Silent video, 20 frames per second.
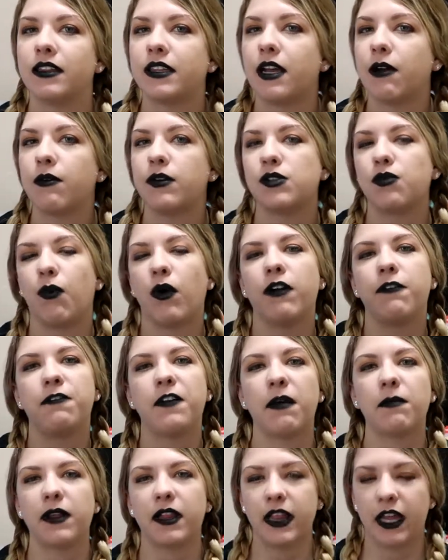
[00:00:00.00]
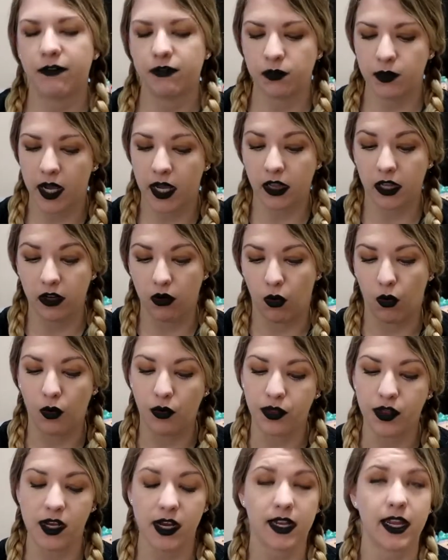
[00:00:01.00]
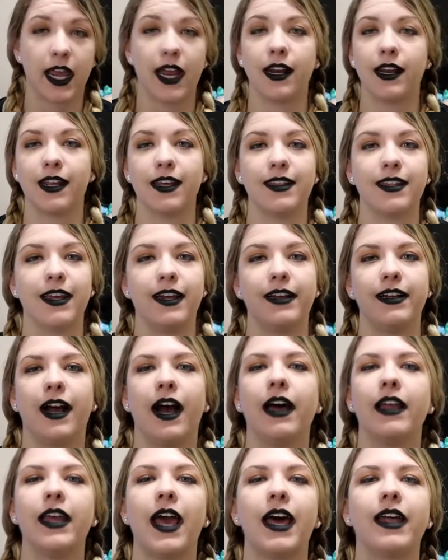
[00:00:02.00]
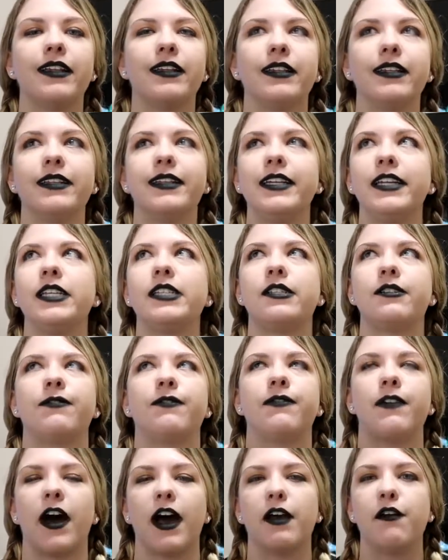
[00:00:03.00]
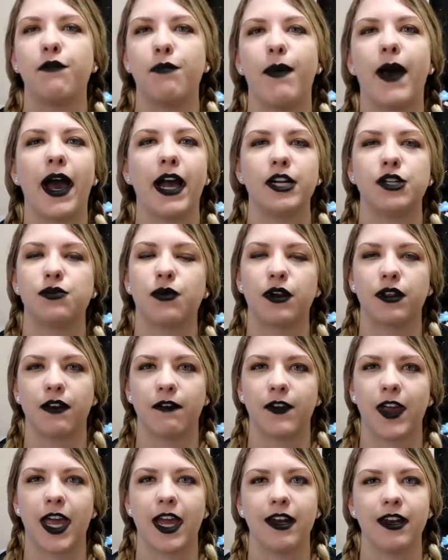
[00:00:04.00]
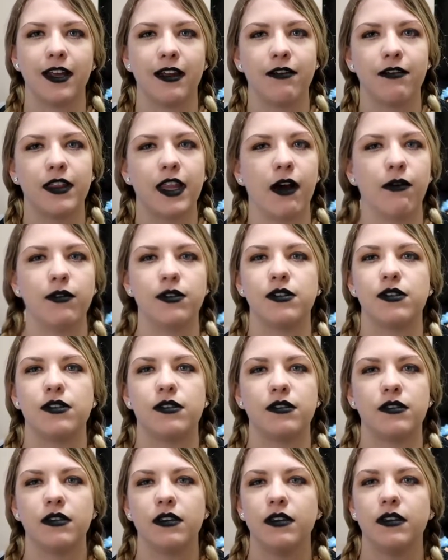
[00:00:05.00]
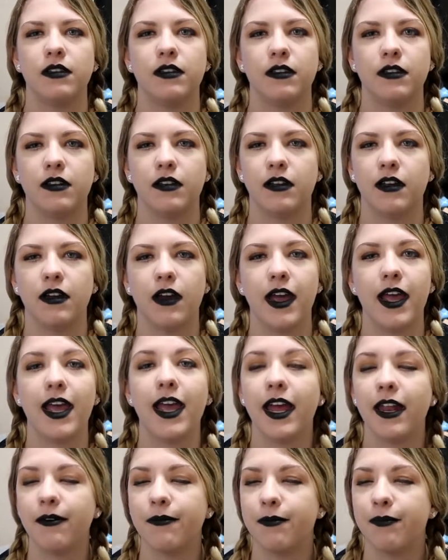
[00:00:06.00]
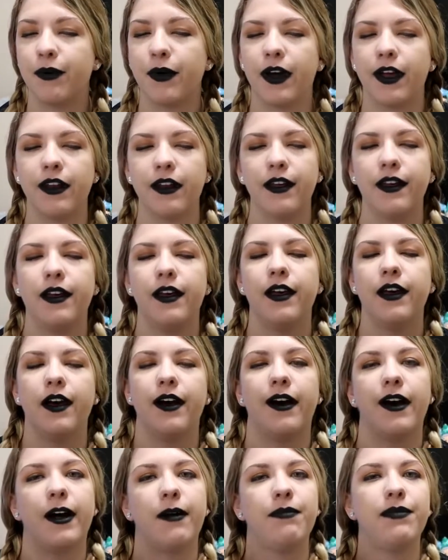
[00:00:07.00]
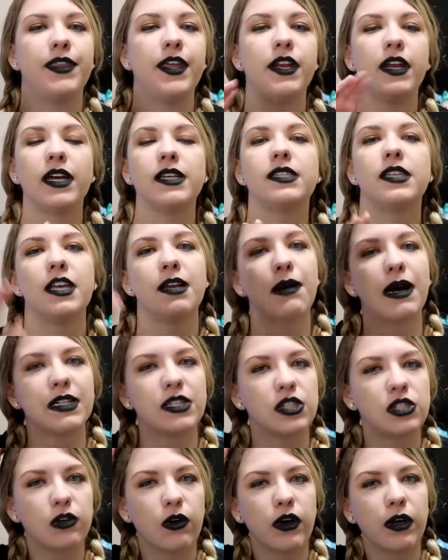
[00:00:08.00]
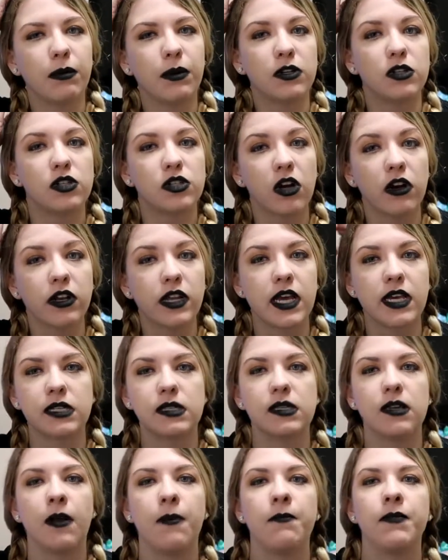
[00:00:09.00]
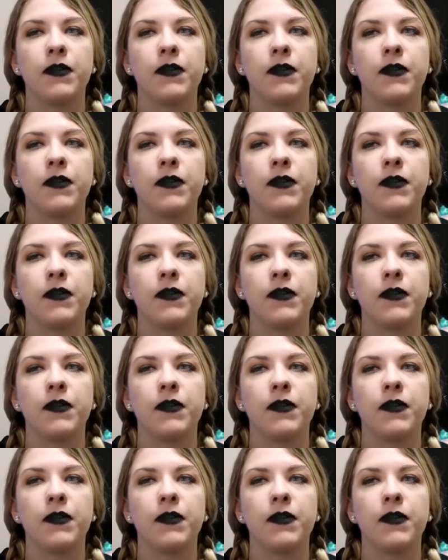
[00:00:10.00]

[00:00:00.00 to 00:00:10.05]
there was one family left. We had like a whole thing of candy and they got at least 5 bags worth of candy. That was it. But the nice thing about Storybook Circus